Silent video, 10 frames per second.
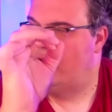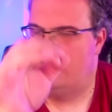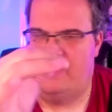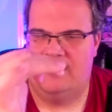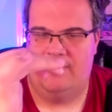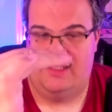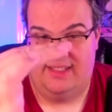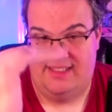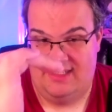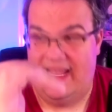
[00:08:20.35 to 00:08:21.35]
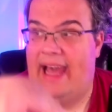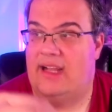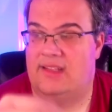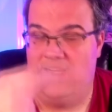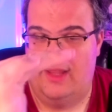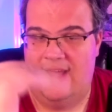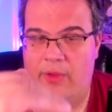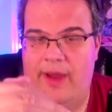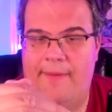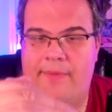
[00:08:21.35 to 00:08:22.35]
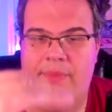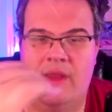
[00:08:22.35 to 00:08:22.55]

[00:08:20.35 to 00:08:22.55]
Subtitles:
which means I'm guessing it stacks that way.